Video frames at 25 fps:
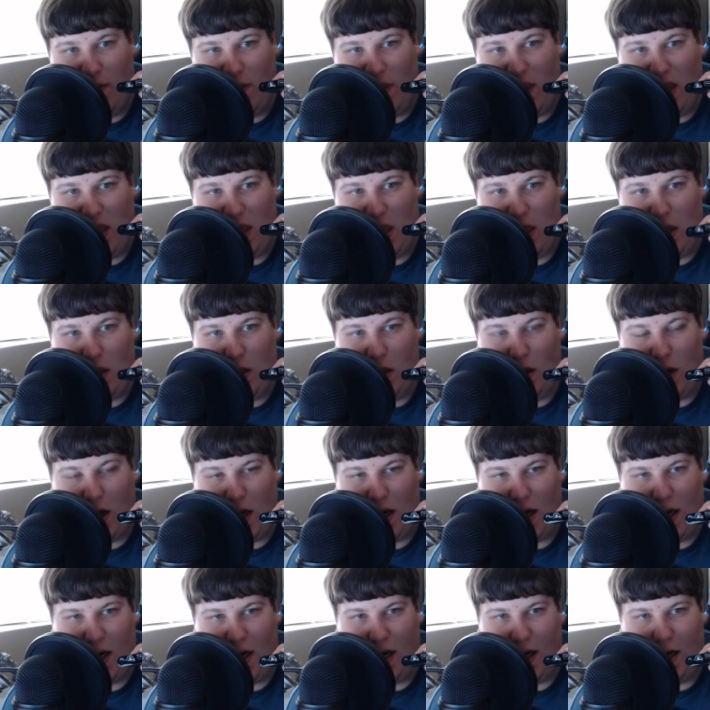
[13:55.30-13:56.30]
the
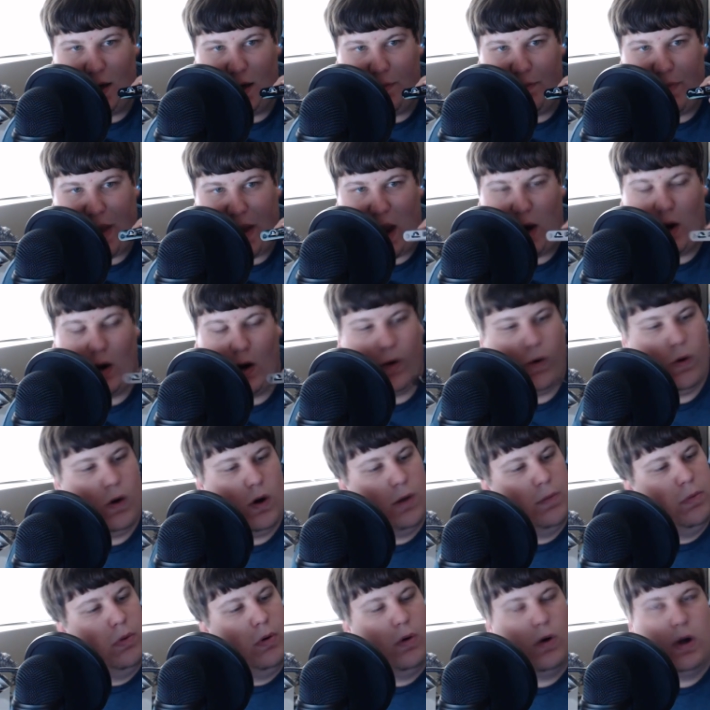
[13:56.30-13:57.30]
power
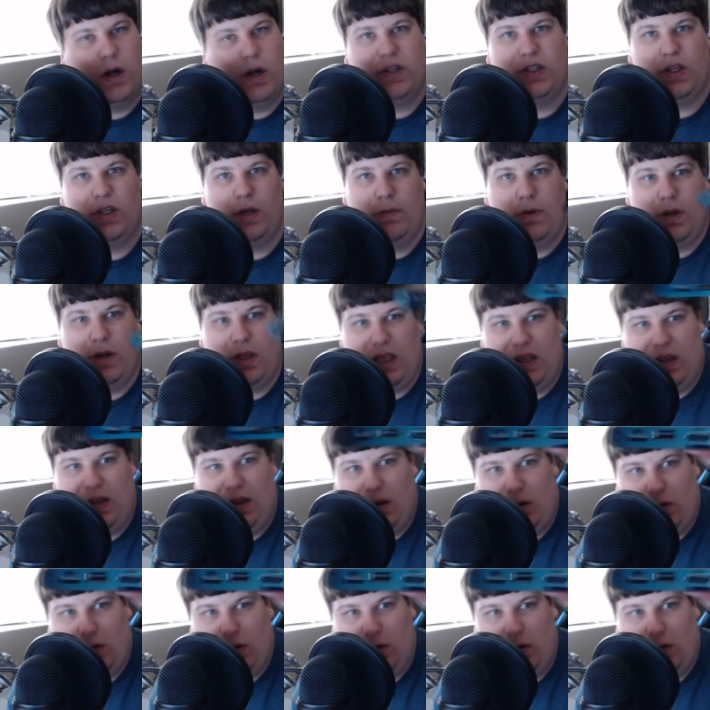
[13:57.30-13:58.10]
cord port. So I want to get a